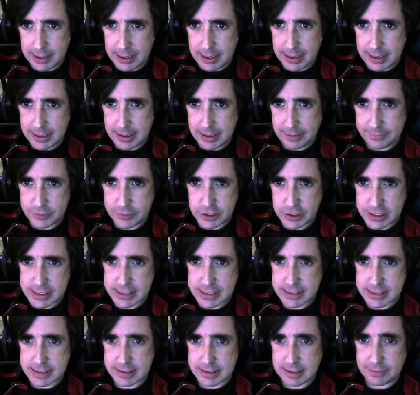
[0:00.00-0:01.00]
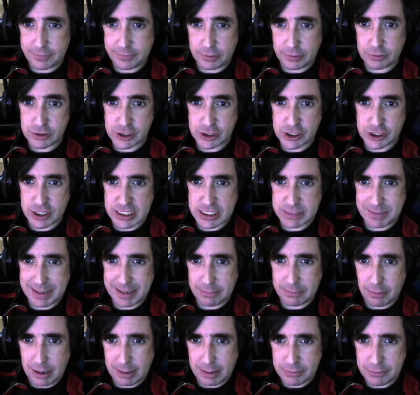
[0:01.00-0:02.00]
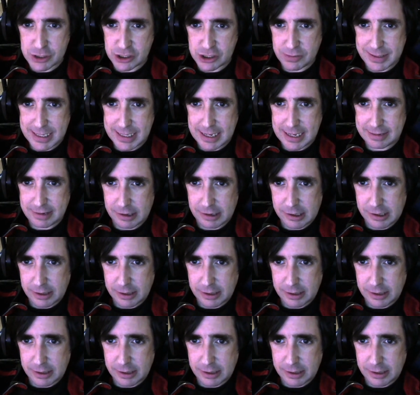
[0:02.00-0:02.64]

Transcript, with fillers: I have just, if you just explain what I was doing there,